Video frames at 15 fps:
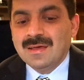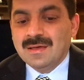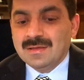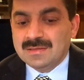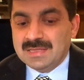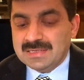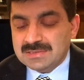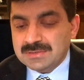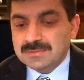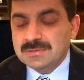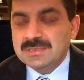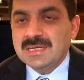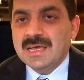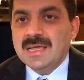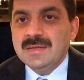uh, that's a
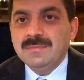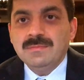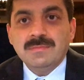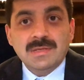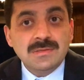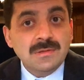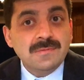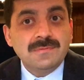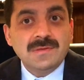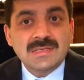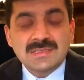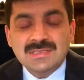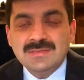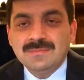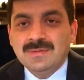good time when you're
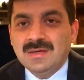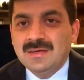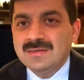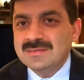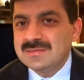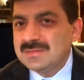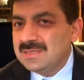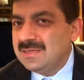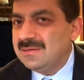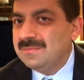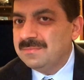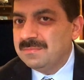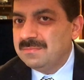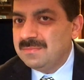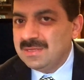fixing bugs see
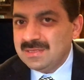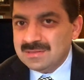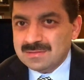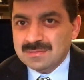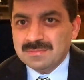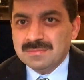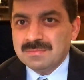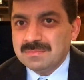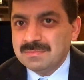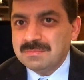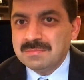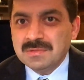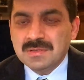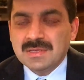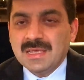means uh,
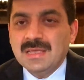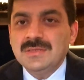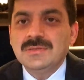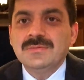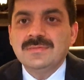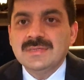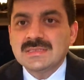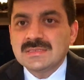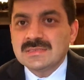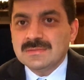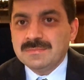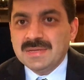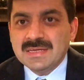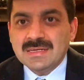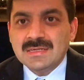can you fix
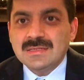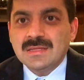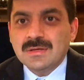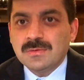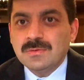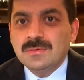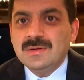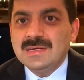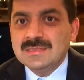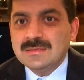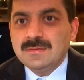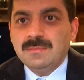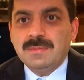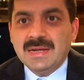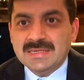make it the code
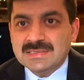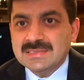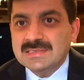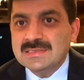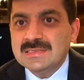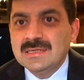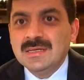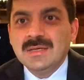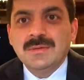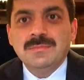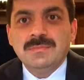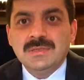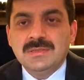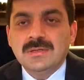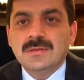little better
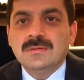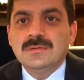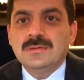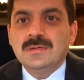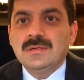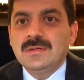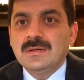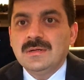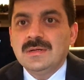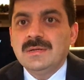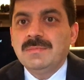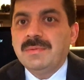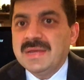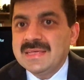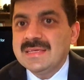without
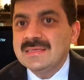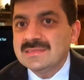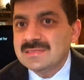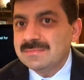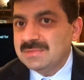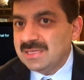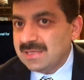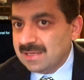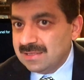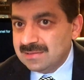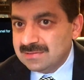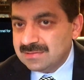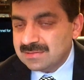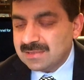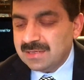breaking something
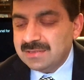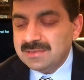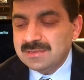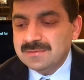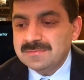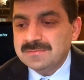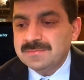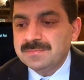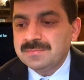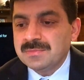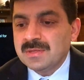else kind of